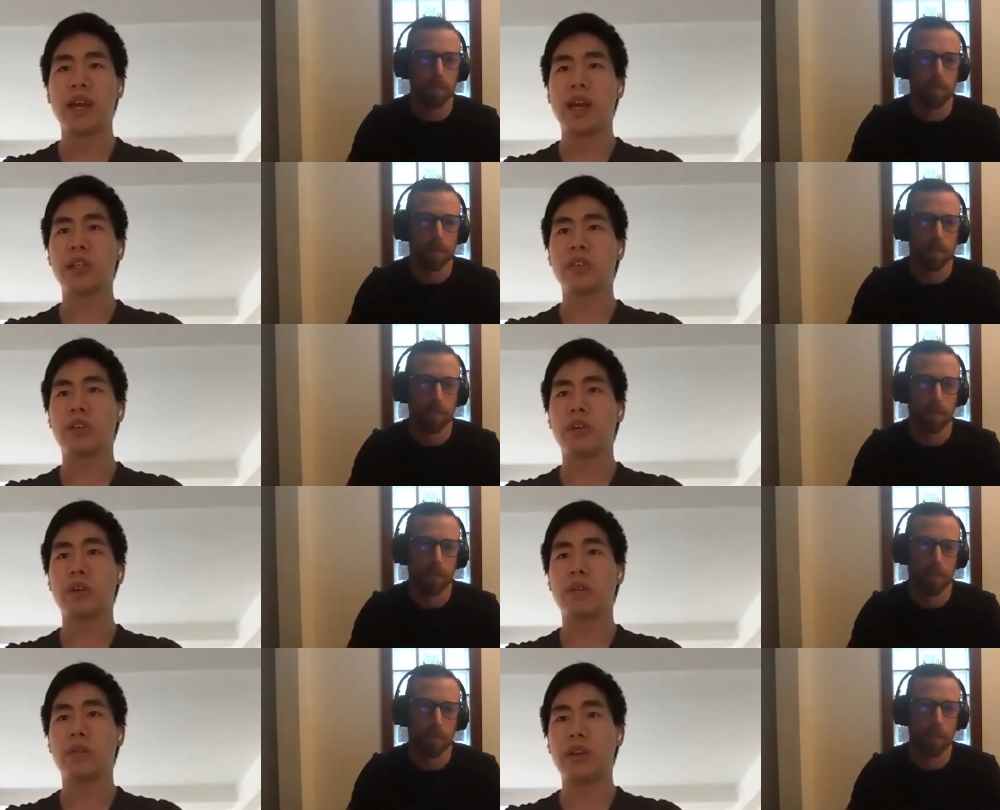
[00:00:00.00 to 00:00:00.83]
Speaker 1: And
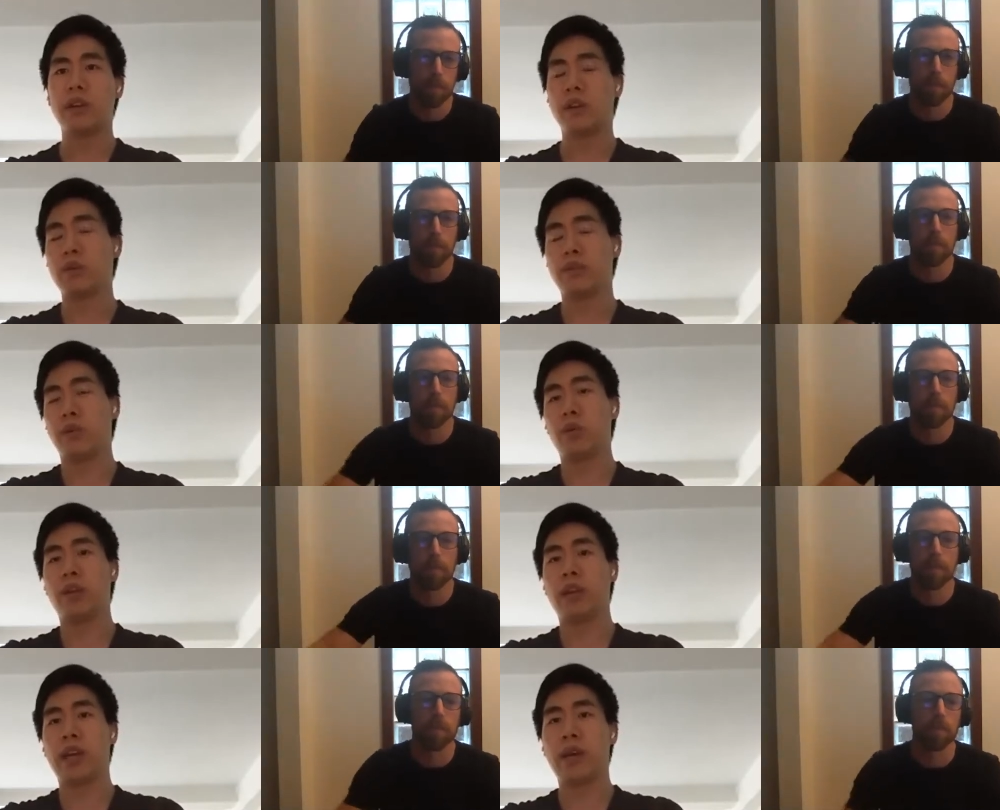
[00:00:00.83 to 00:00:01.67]
so, you know, if you
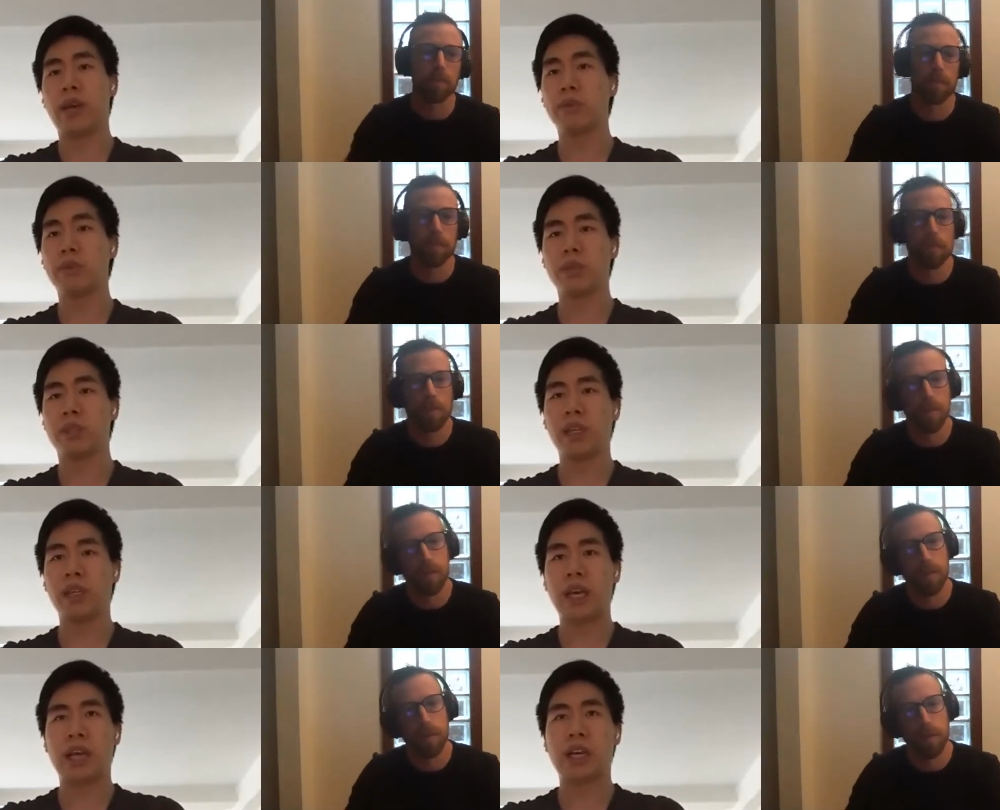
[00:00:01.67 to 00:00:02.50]
were them, you'd
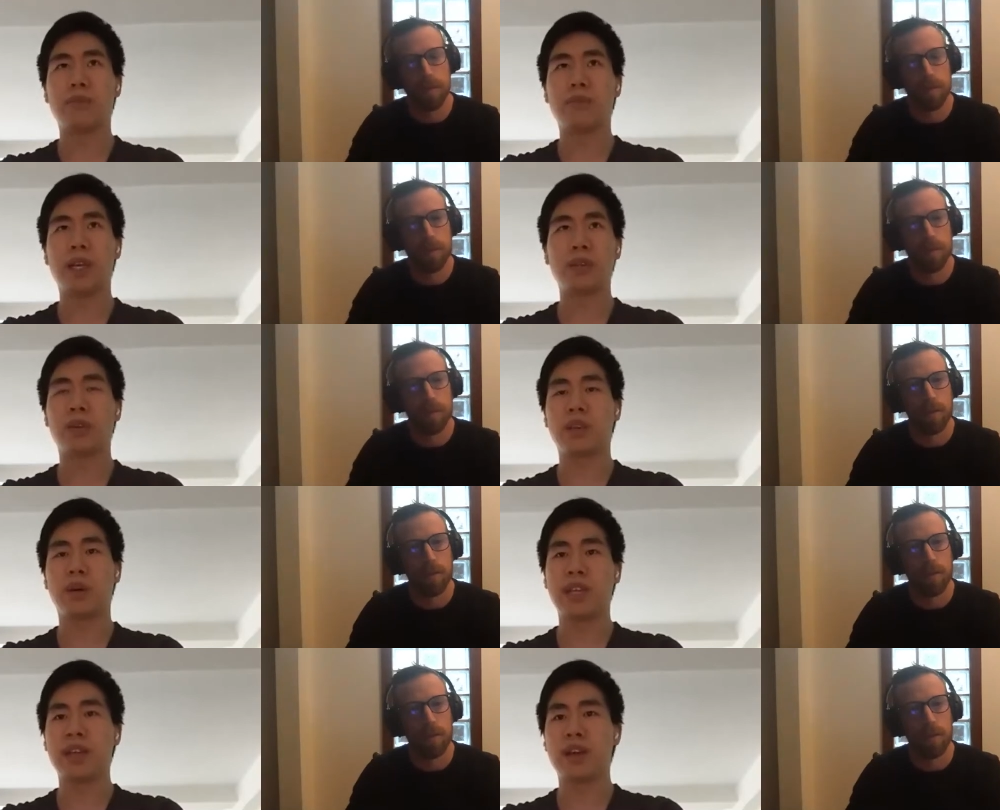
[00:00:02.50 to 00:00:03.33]
say, yeah, might as well
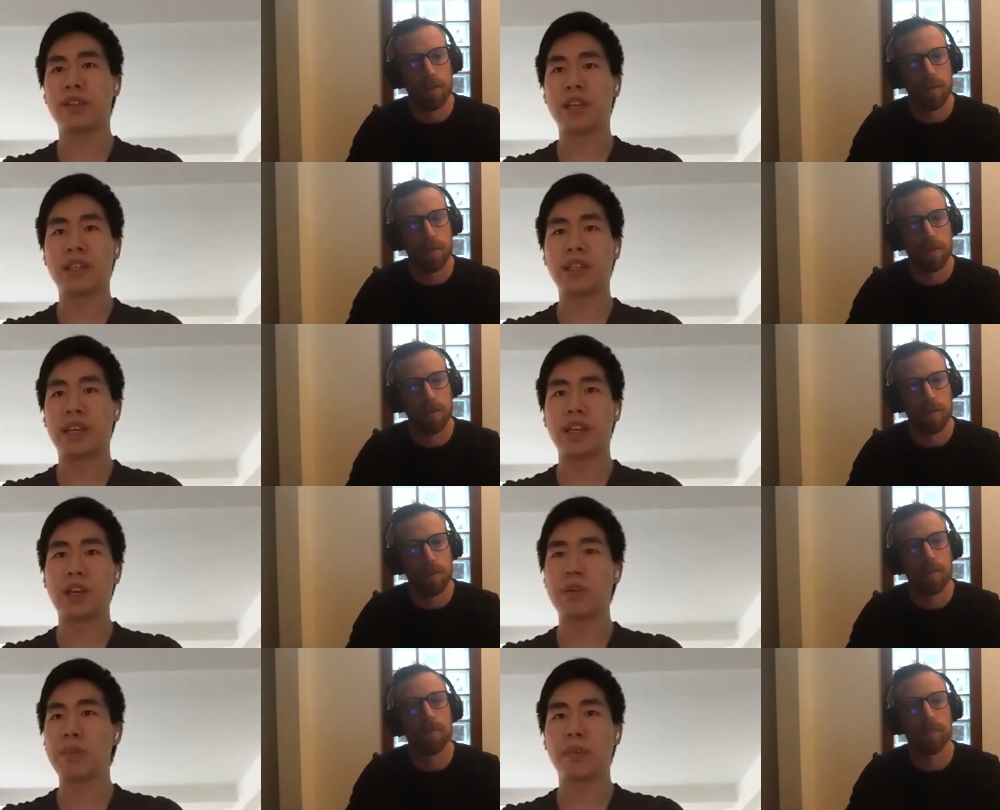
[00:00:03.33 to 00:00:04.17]
double down on things that I
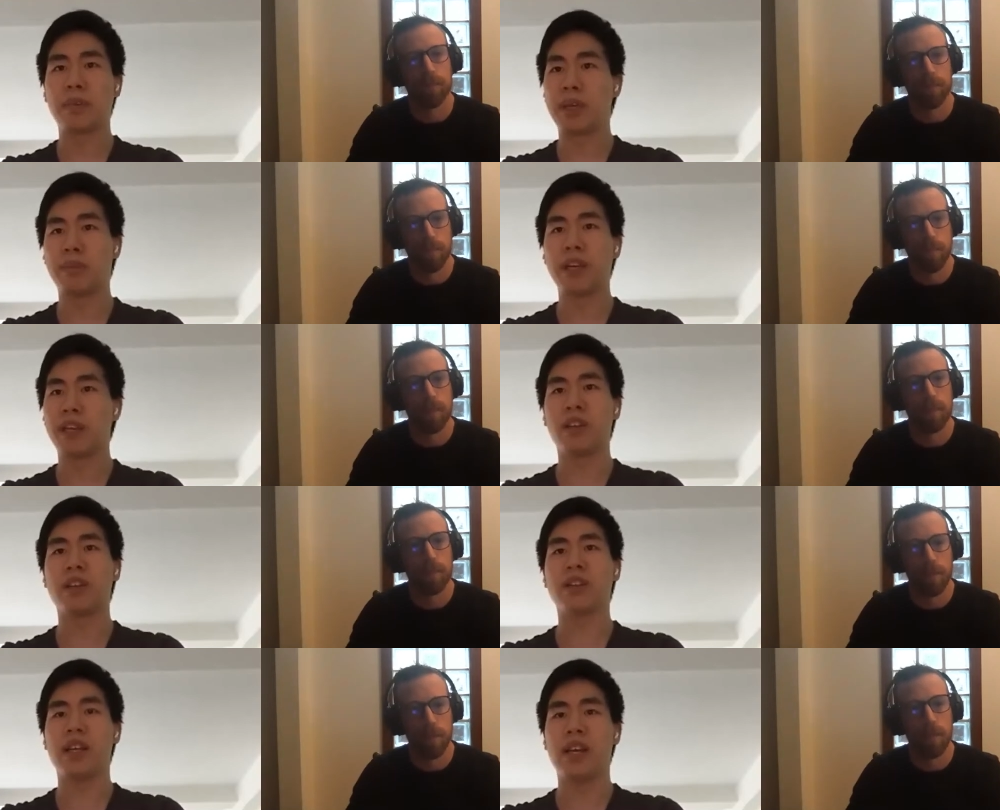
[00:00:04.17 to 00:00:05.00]
know I'm going to make money
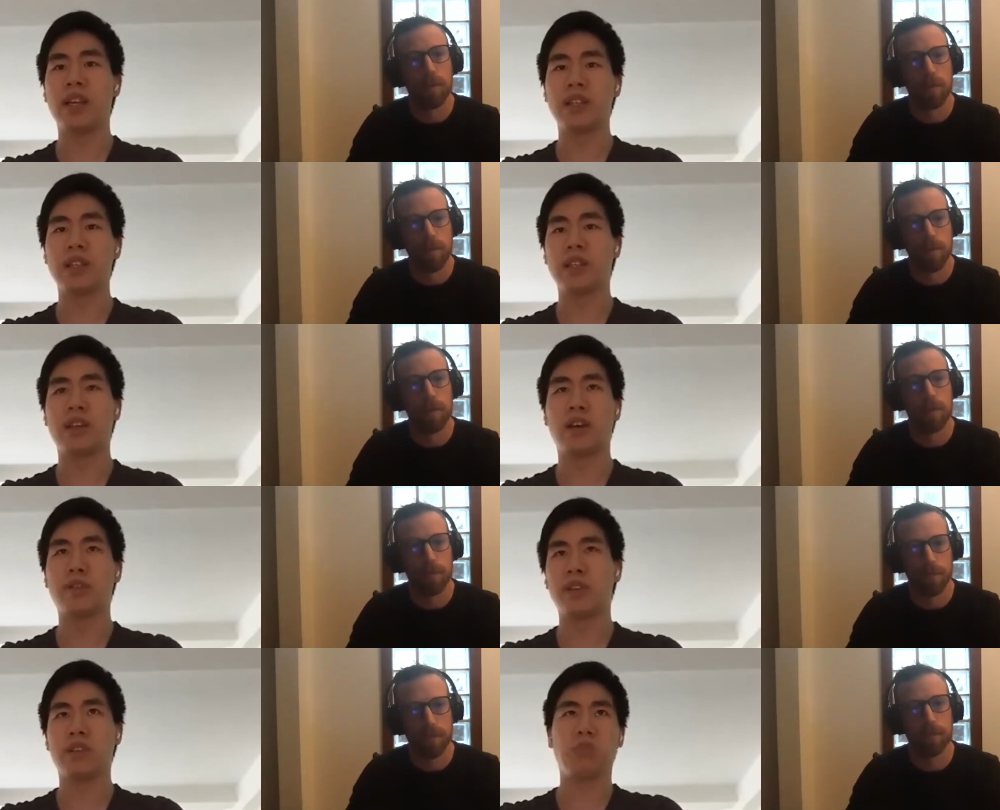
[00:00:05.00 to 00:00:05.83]
on. And this stuff,
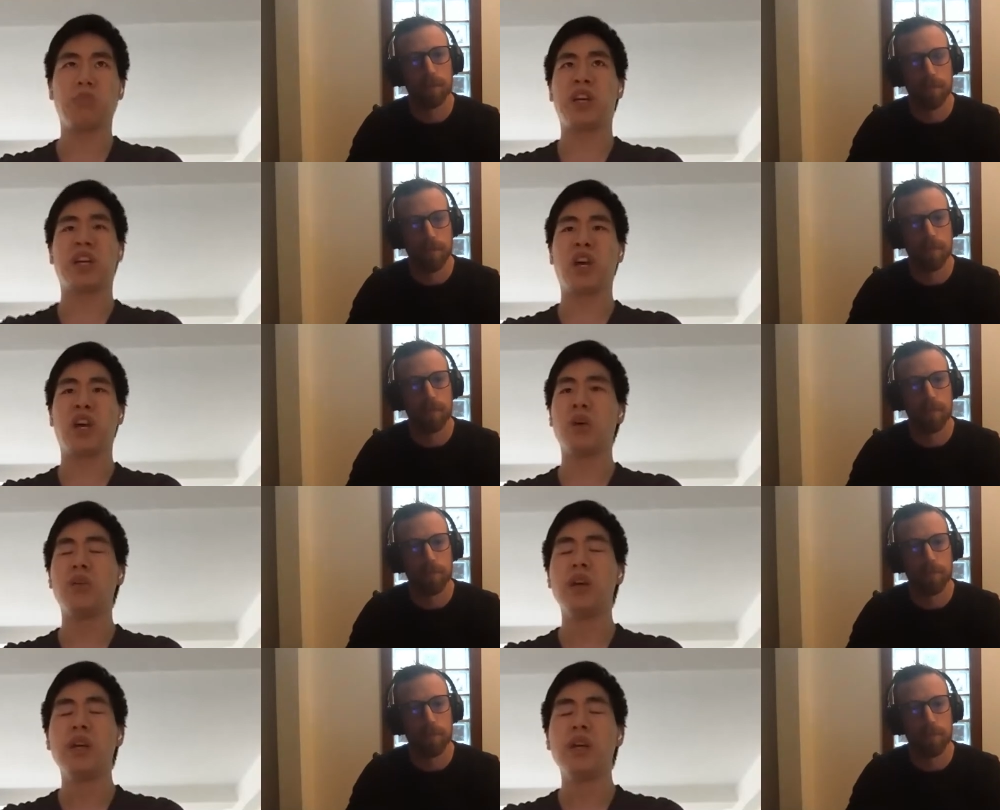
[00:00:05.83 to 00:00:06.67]
just let it go.
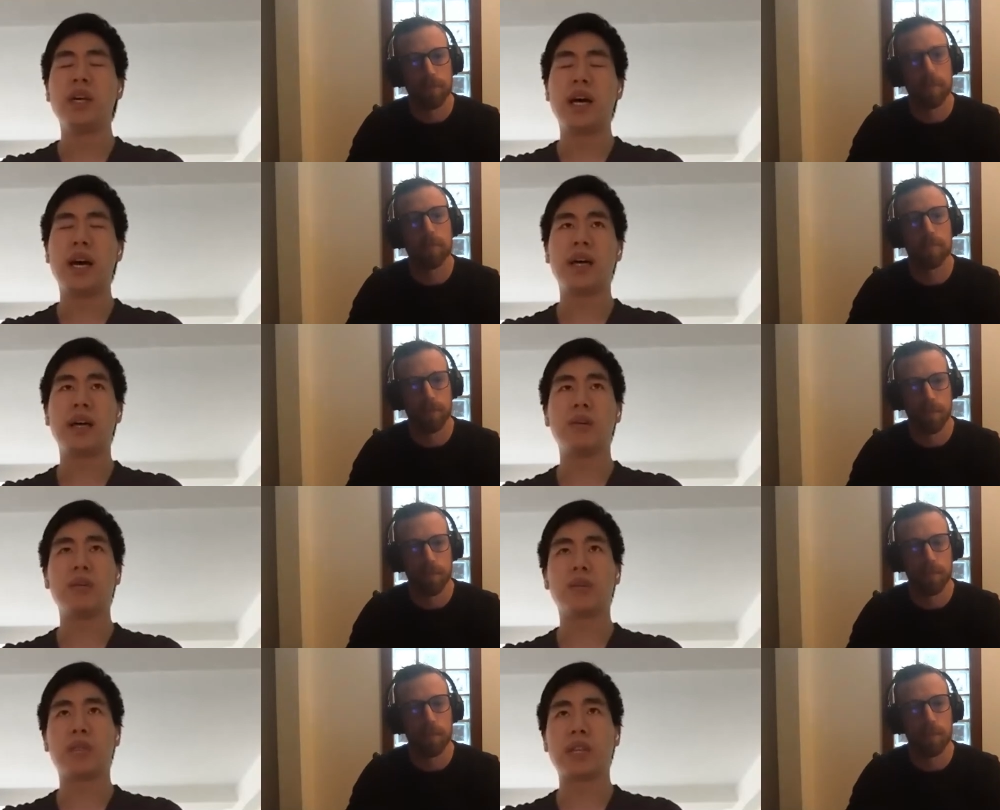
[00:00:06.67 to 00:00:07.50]

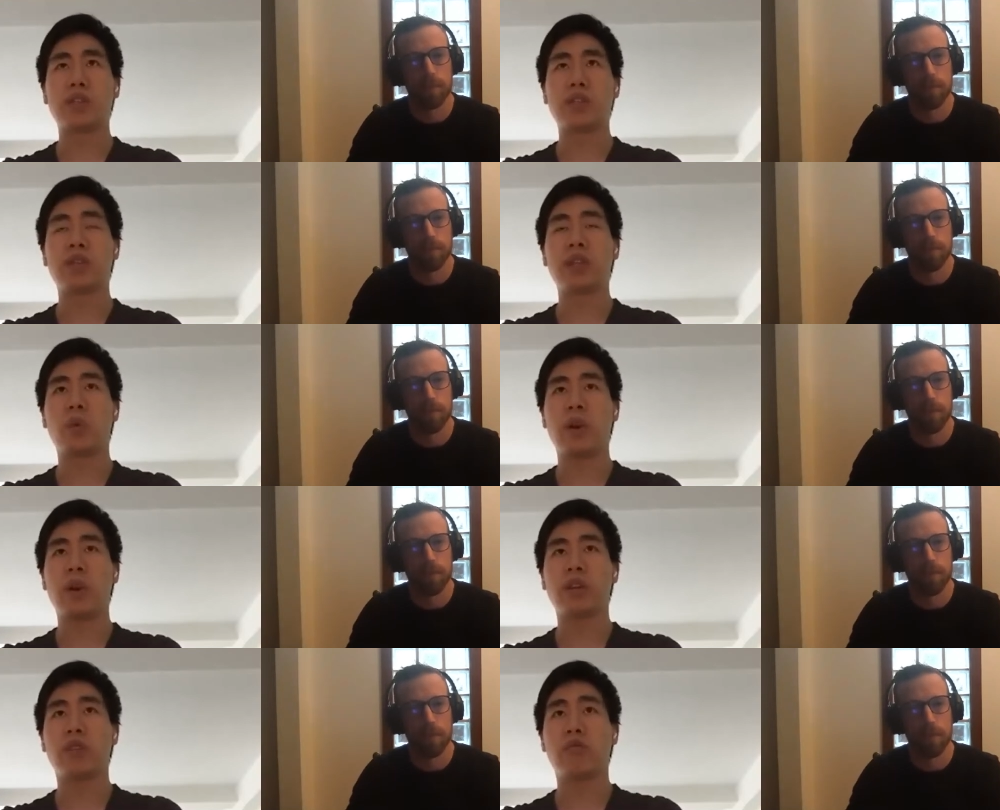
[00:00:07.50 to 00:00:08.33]
Um, so that's really
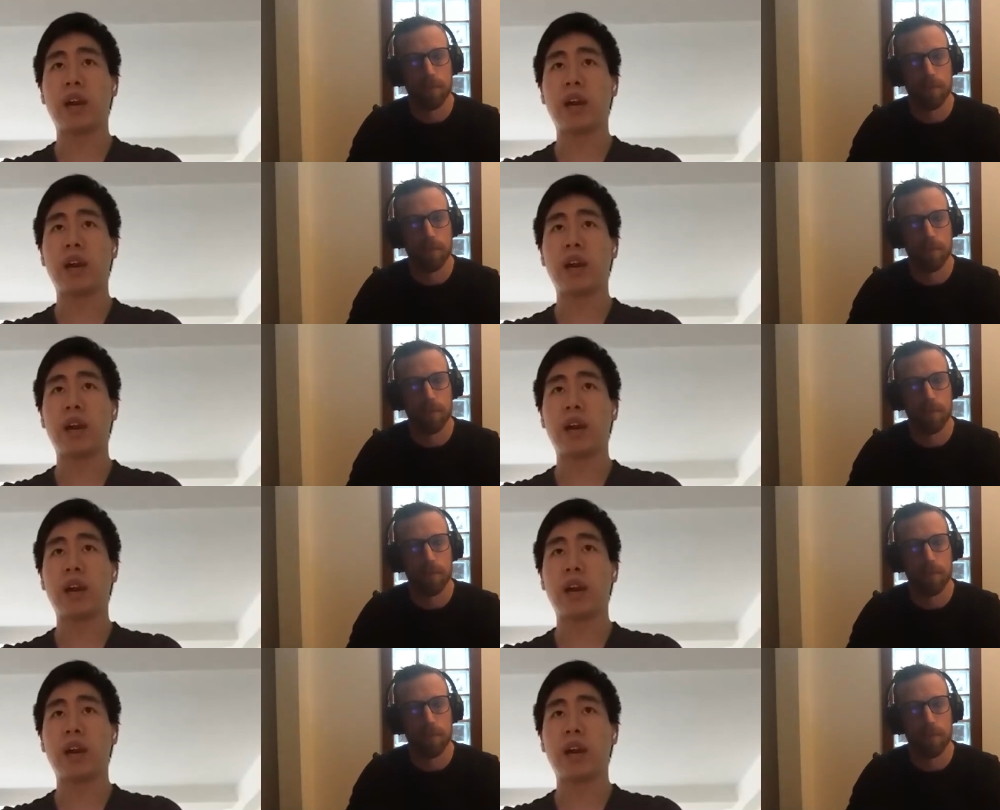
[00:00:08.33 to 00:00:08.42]
where the